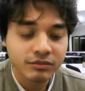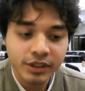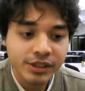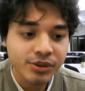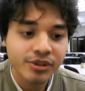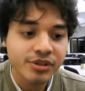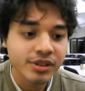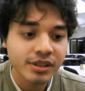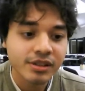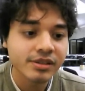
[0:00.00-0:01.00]

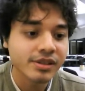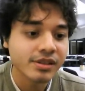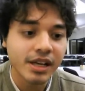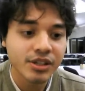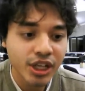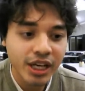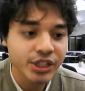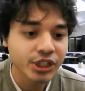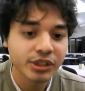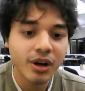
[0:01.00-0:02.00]
Resources,
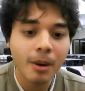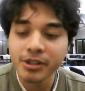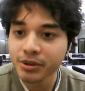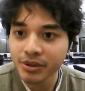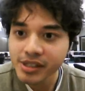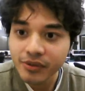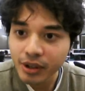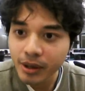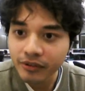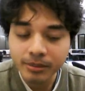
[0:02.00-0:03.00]
education, opportunities for a
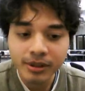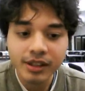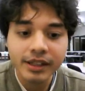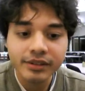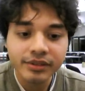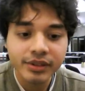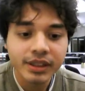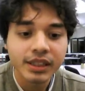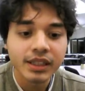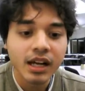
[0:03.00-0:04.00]
comfortable life.
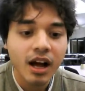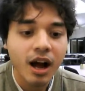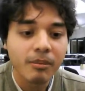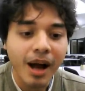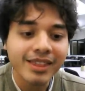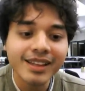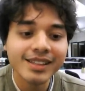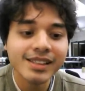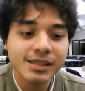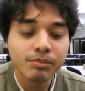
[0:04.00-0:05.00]
I think
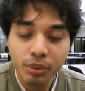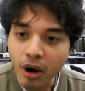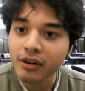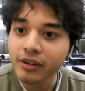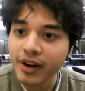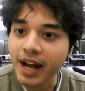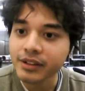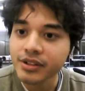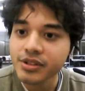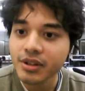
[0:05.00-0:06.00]
these broader
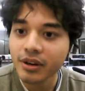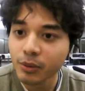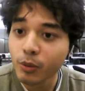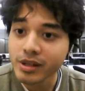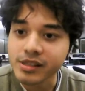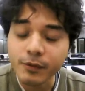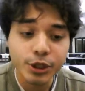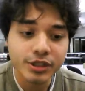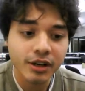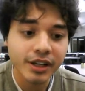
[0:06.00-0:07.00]
factors are the ones that we
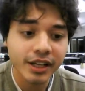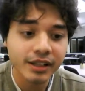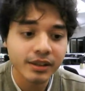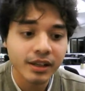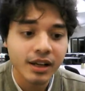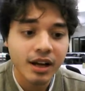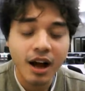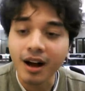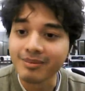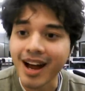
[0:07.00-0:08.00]
should target,
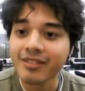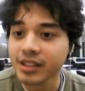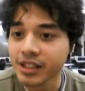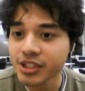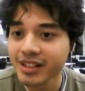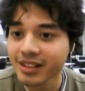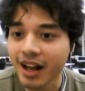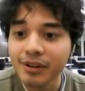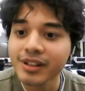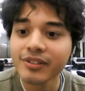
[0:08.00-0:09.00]
not religion.
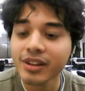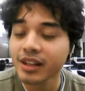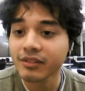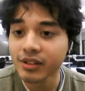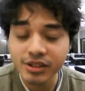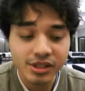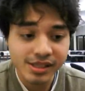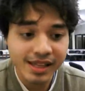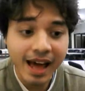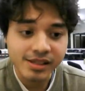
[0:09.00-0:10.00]
I don't even think religion
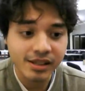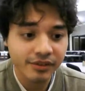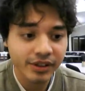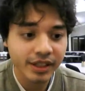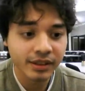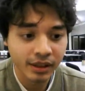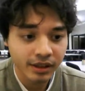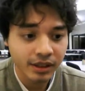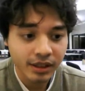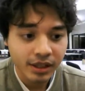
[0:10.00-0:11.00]
is that significant.
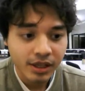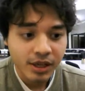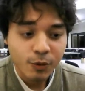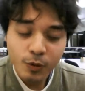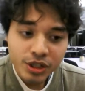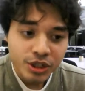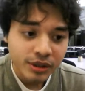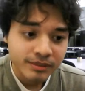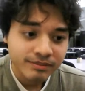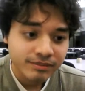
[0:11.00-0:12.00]
We
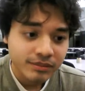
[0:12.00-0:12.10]
should